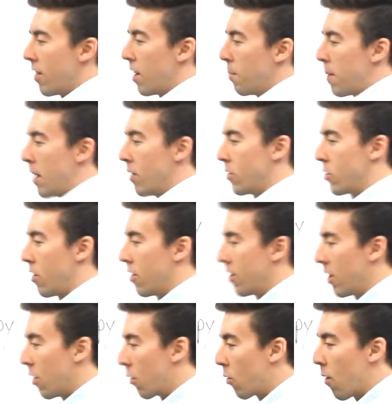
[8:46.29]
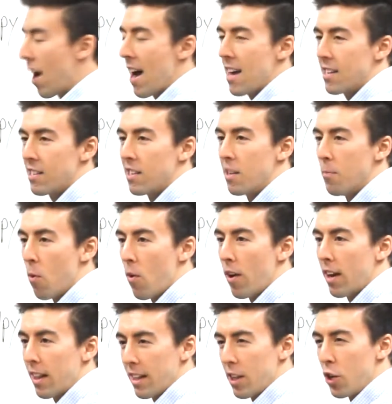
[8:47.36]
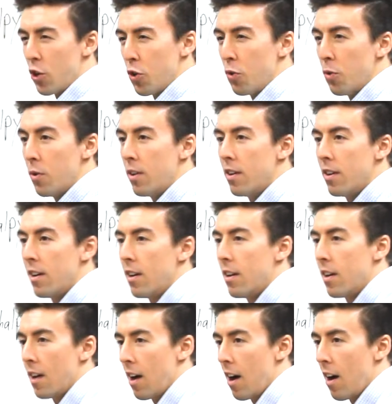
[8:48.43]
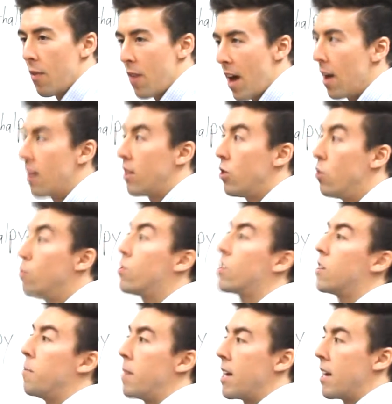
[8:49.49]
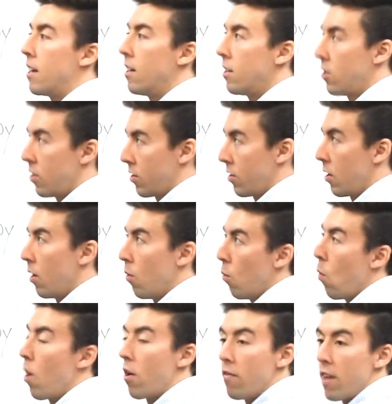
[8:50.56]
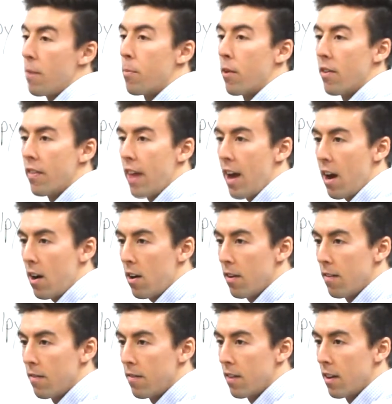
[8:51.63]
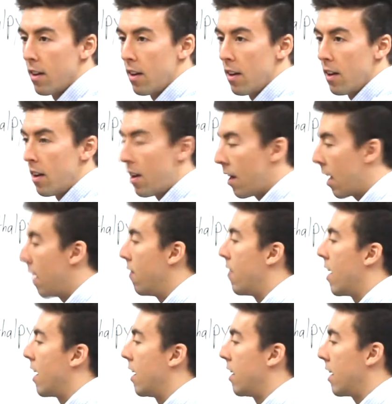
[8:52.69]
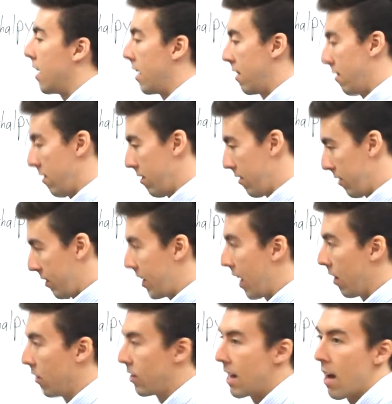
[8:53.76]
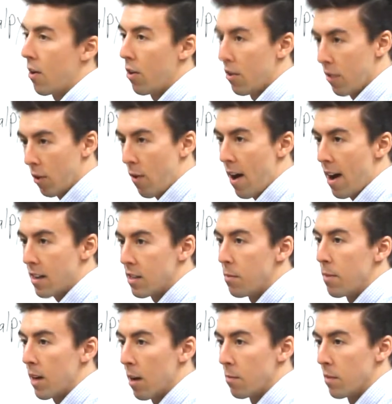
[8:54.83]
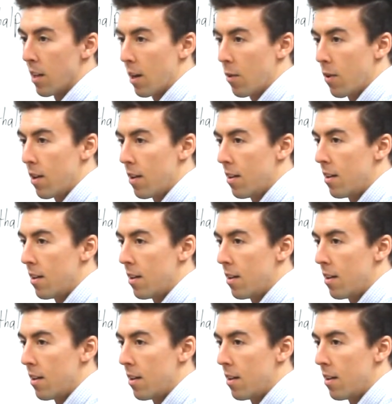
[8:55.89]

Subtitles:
that appears on grass in the morning, like the dew. That used to be just water vapor in the air, and then it settles down on the grass and becomes liquid.